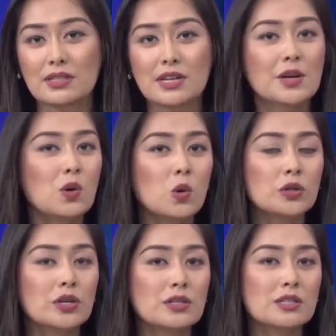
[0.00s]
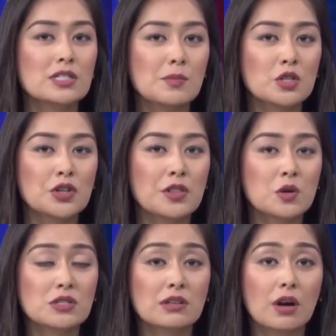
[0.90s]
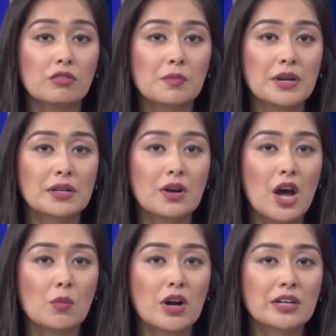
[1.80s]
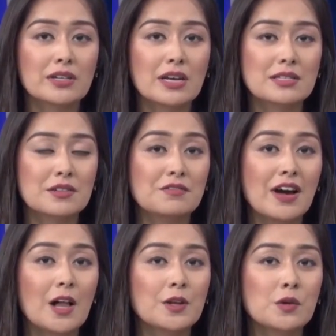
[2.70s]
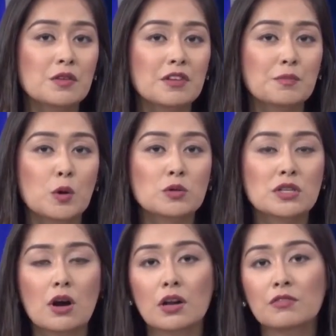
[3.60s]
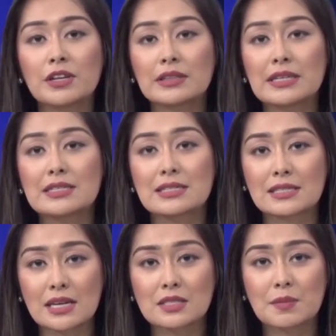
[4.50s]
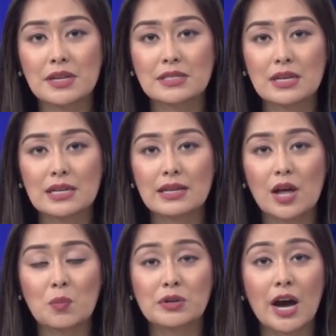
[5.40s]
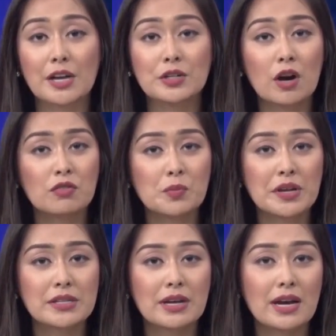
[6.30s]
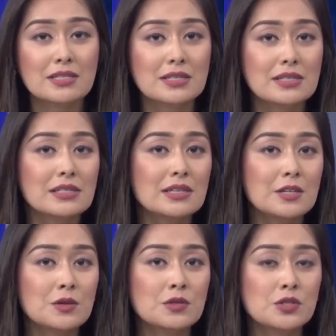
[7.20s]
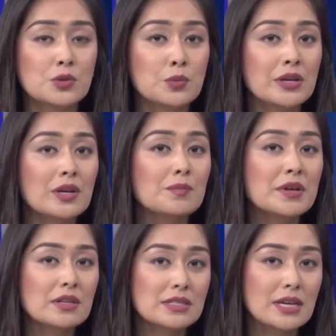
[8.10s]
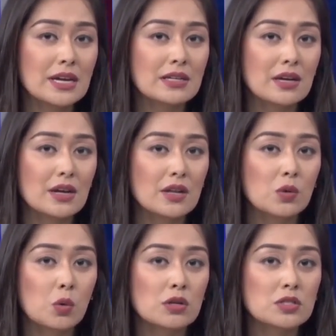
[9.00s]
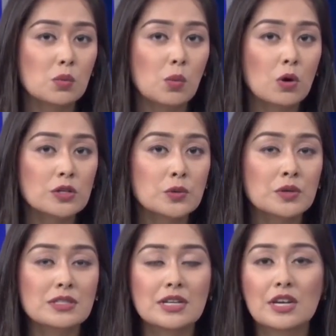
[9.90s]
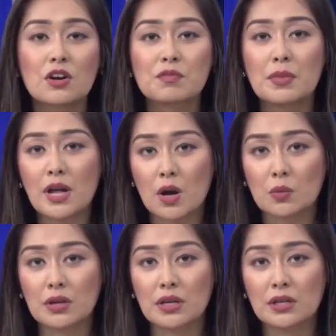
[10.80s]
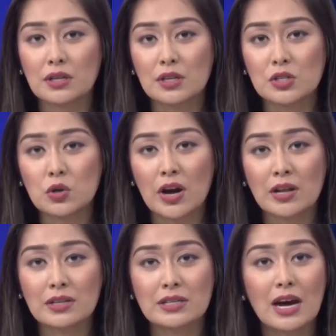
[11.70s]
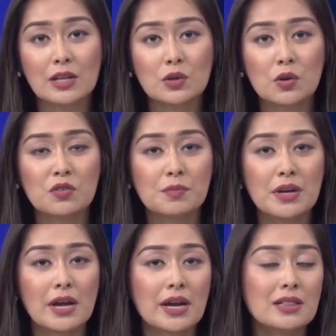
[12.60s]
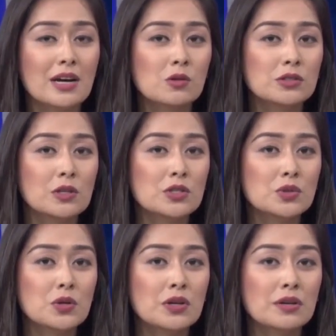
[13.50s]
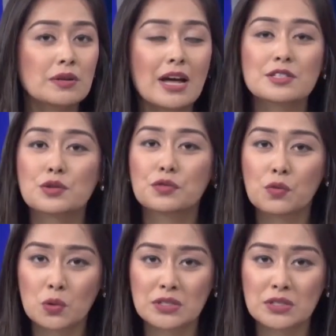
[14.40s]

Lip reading: Stakeholders, especially those in government, recognize the value of a post-conflict needs assessment to help guide government as it continues to rehabilitate the once war-torn city of Marawi. Johaira Dedato of PIA Lano del Sur has the full